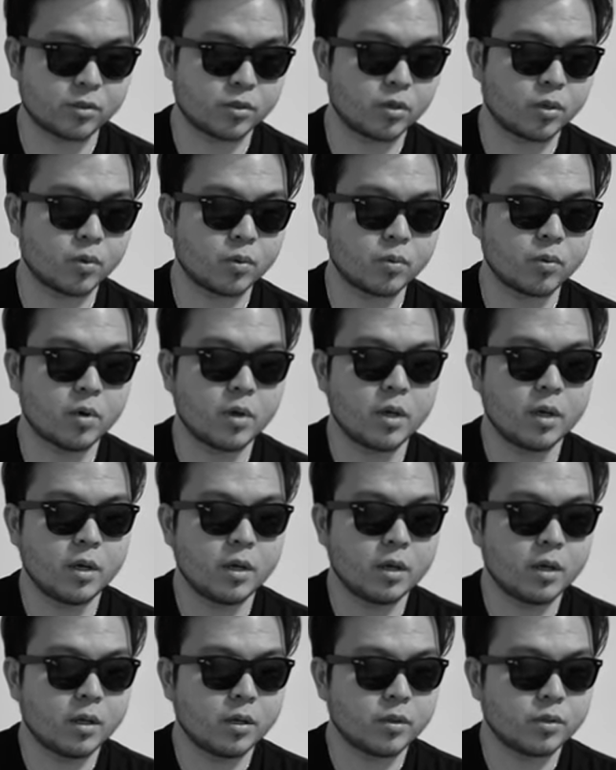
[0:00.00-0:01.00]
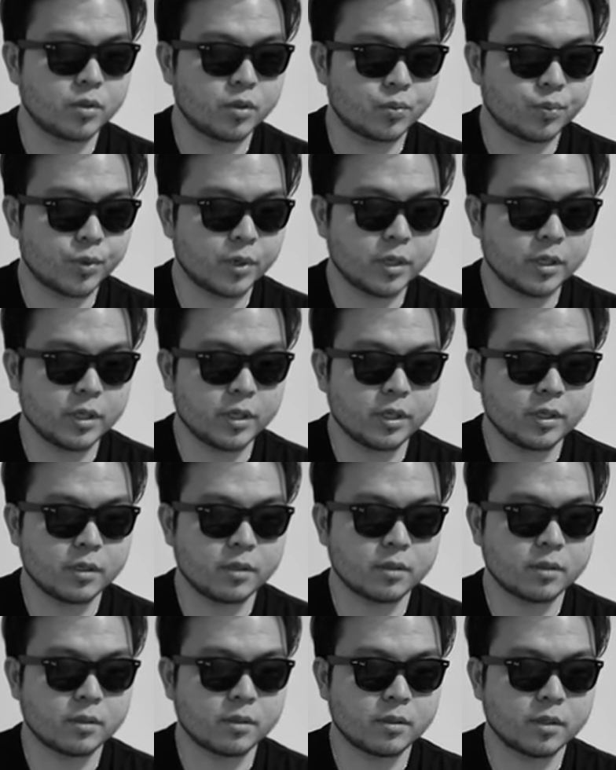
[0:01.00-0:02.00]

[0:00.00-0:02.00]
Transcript: So you really,